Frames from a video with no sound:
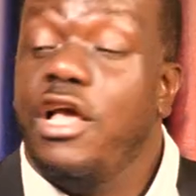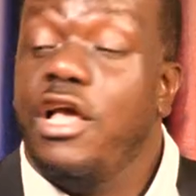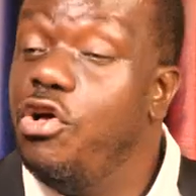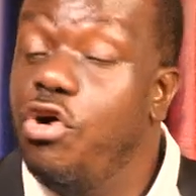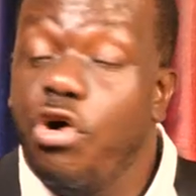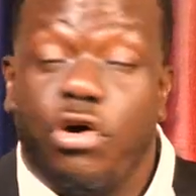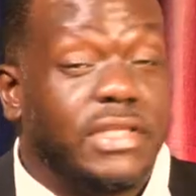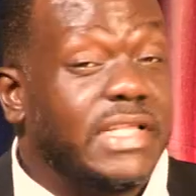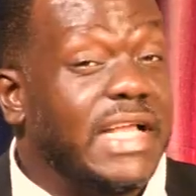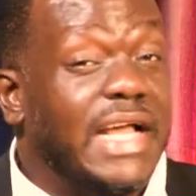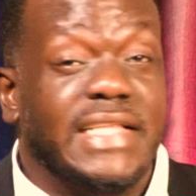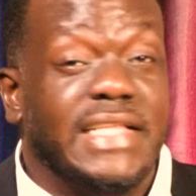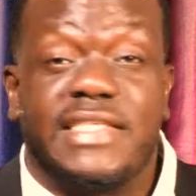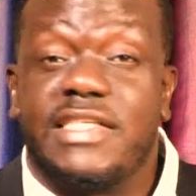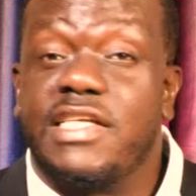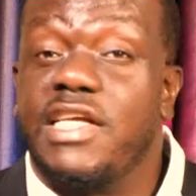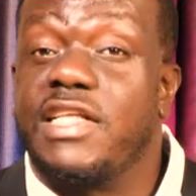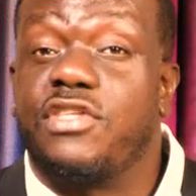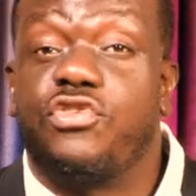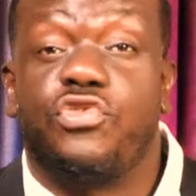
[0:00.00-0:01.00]
God can
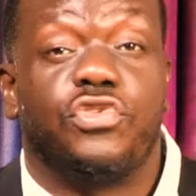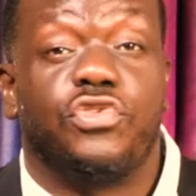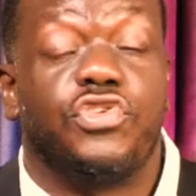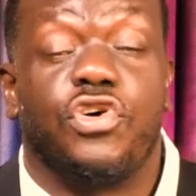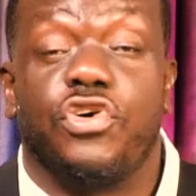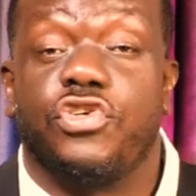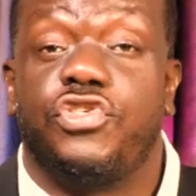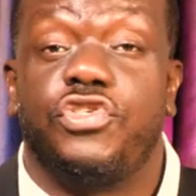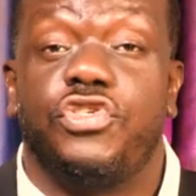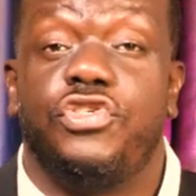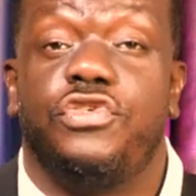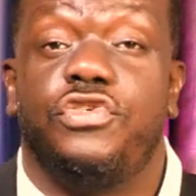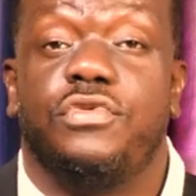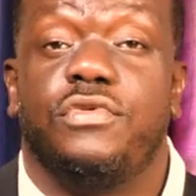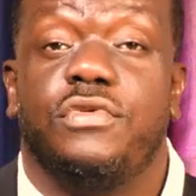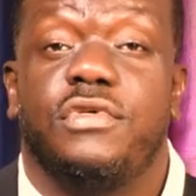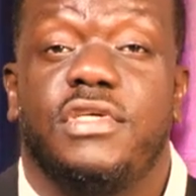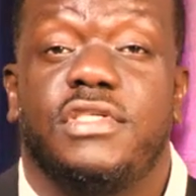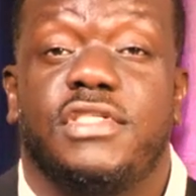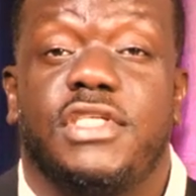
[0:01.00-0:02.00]
talk to, talk to
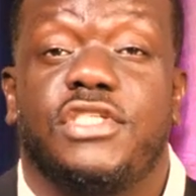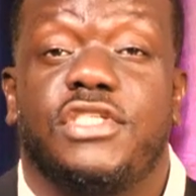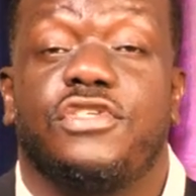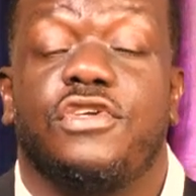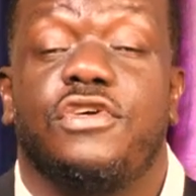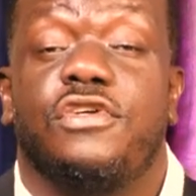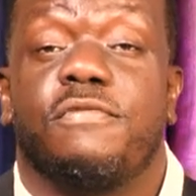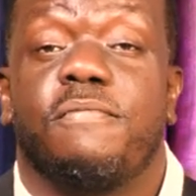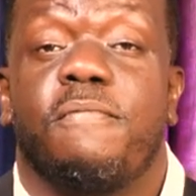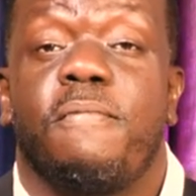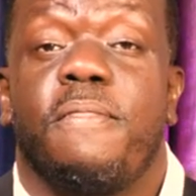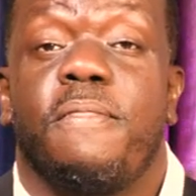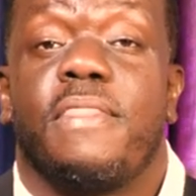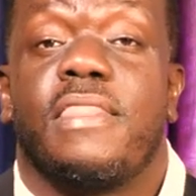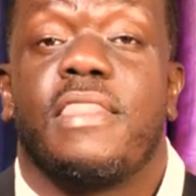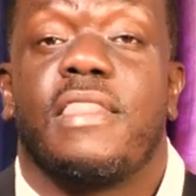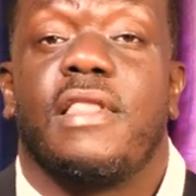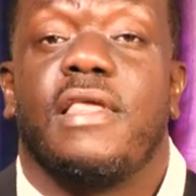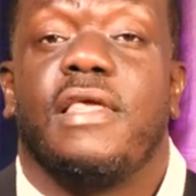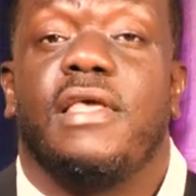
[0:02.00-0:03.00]
you. Say, son,
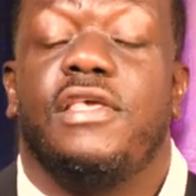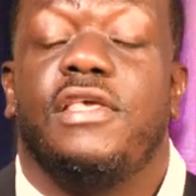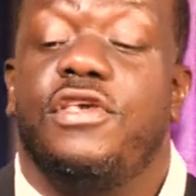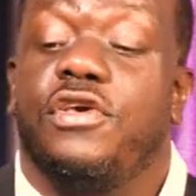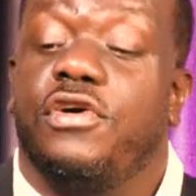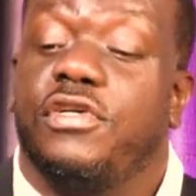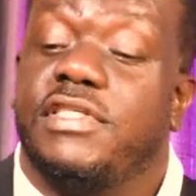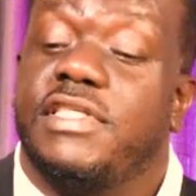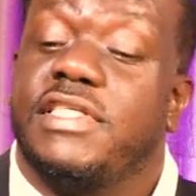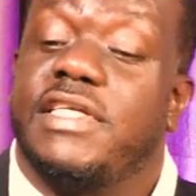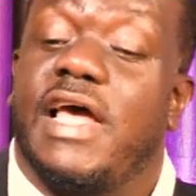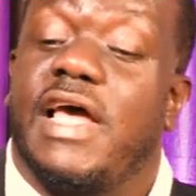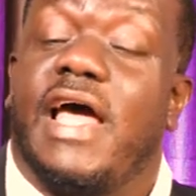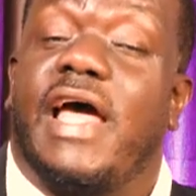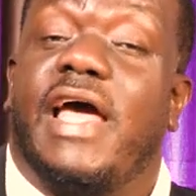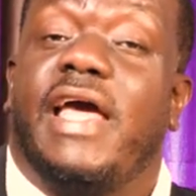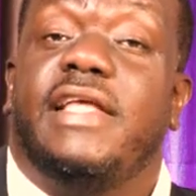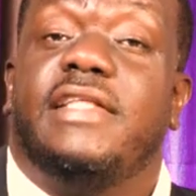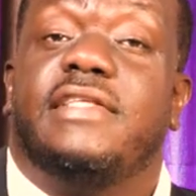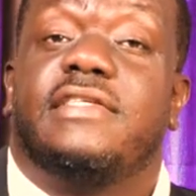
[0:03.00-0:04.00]
your
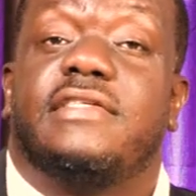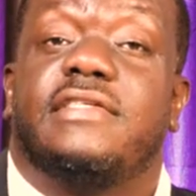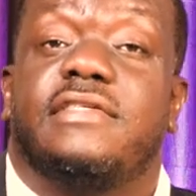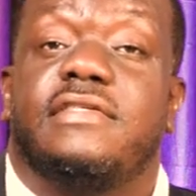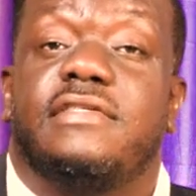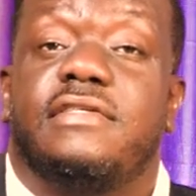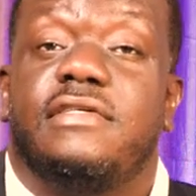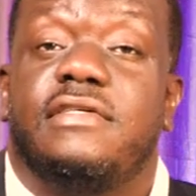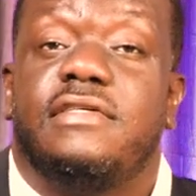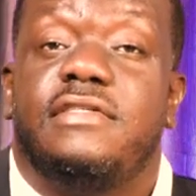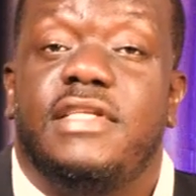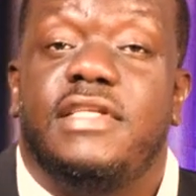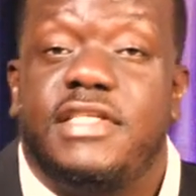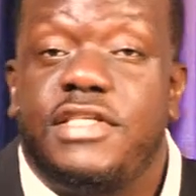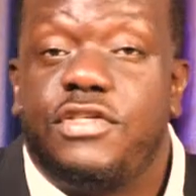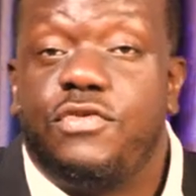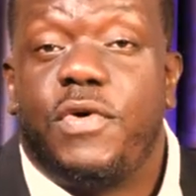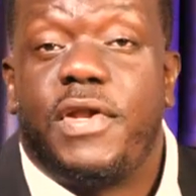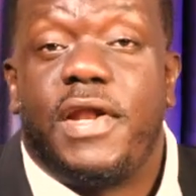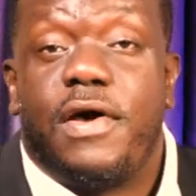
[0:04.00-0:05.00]
tithes. This
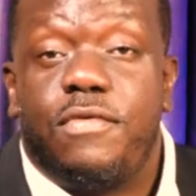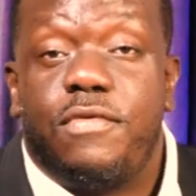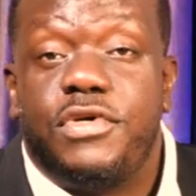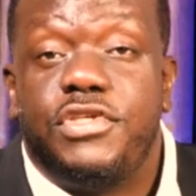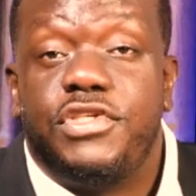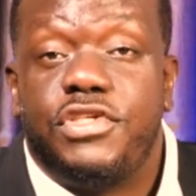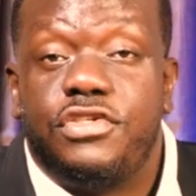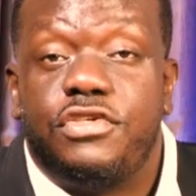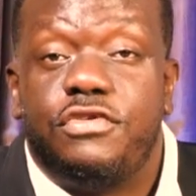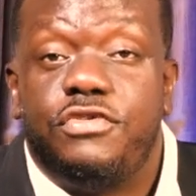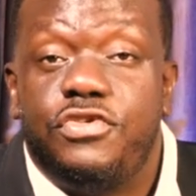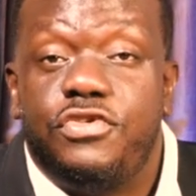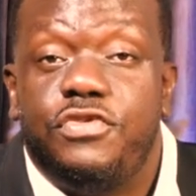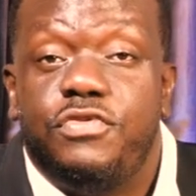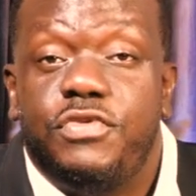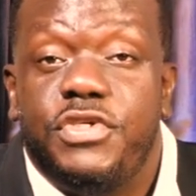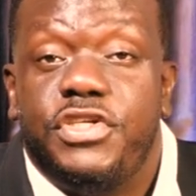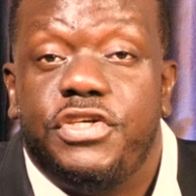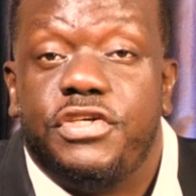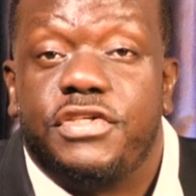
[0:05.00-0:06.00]
is what I want you to do
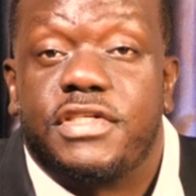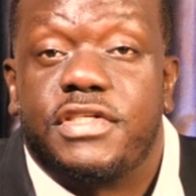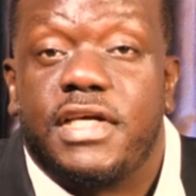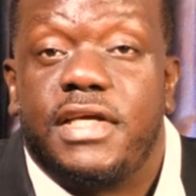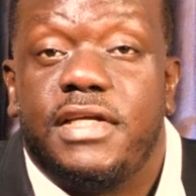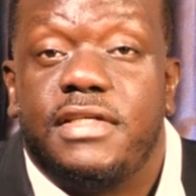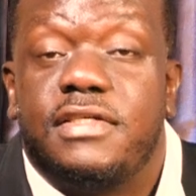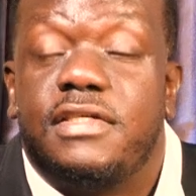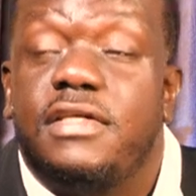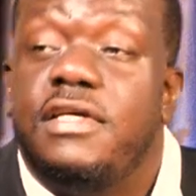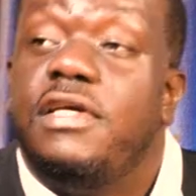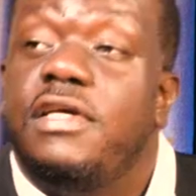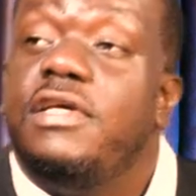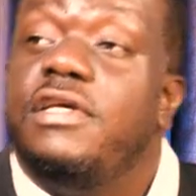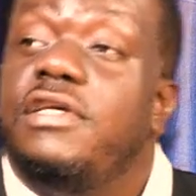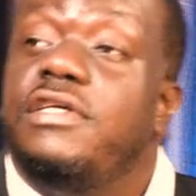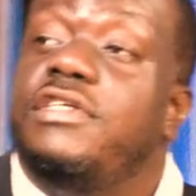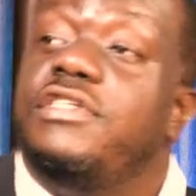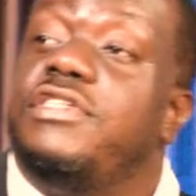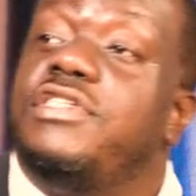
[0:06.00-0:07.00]
with your tithe.
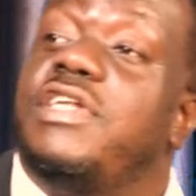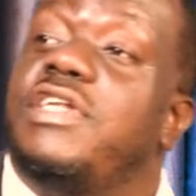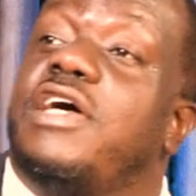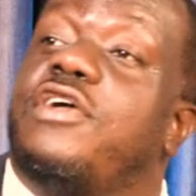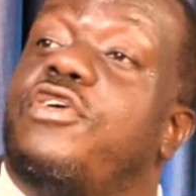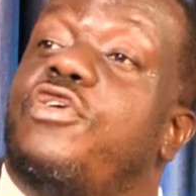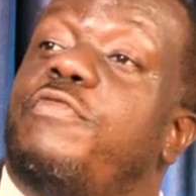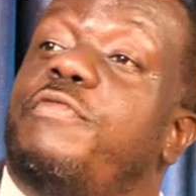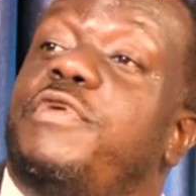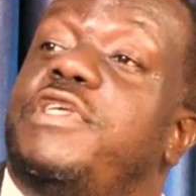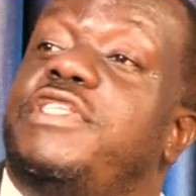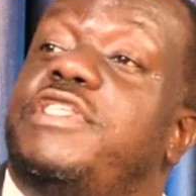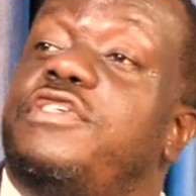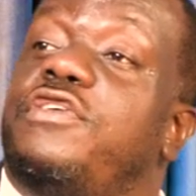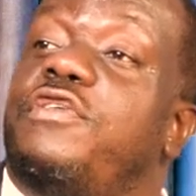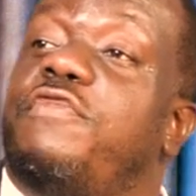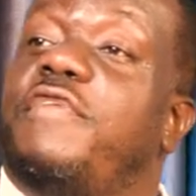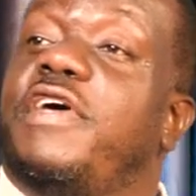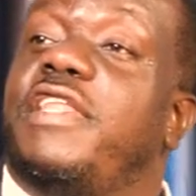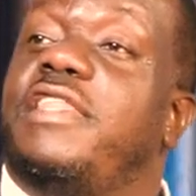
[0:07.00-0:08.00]
You see that
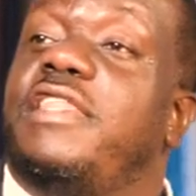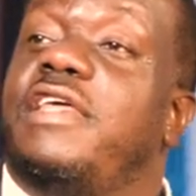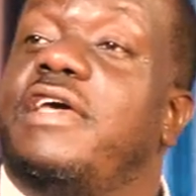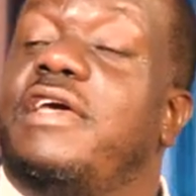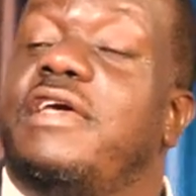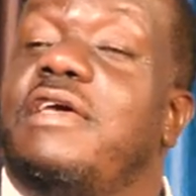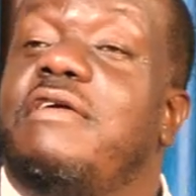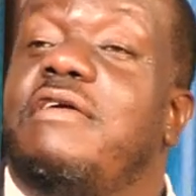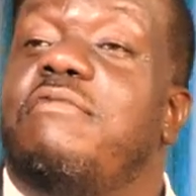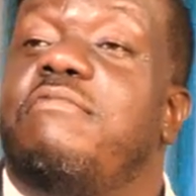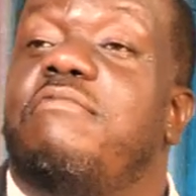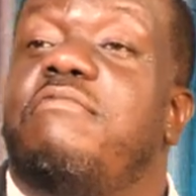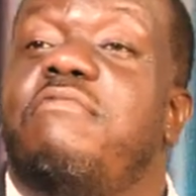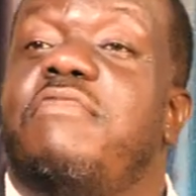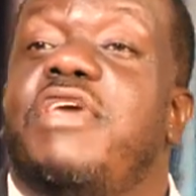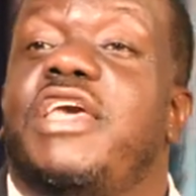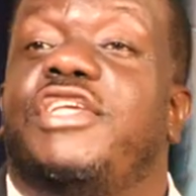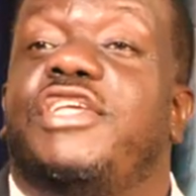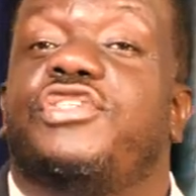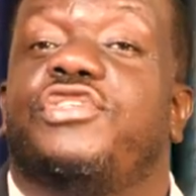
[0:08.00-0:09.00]
community over there?
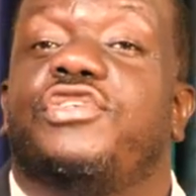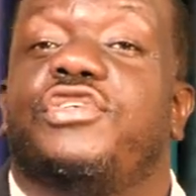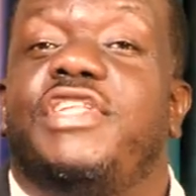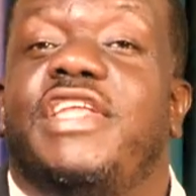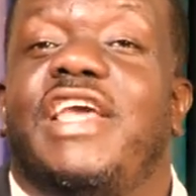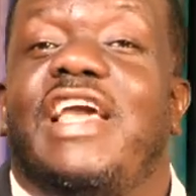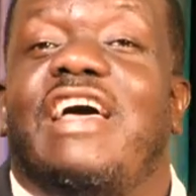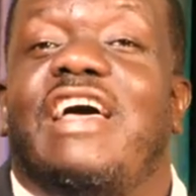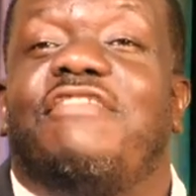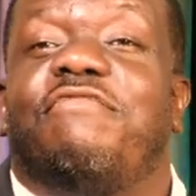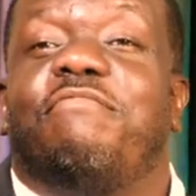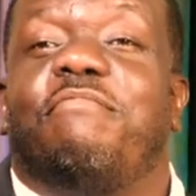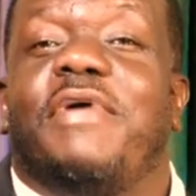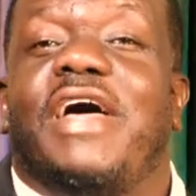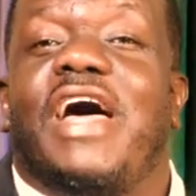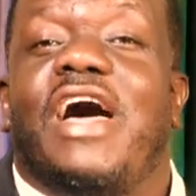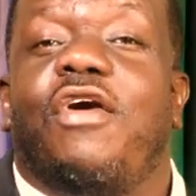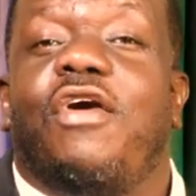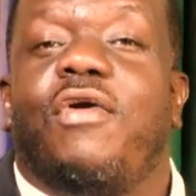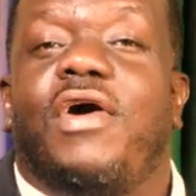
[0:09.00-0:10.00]
Make sure they have
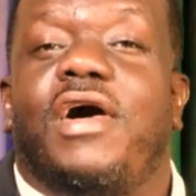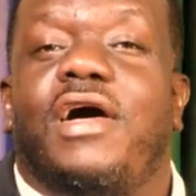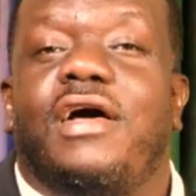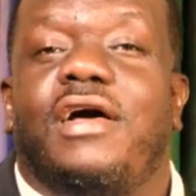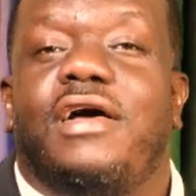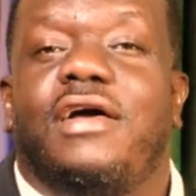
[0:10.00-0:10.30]
power.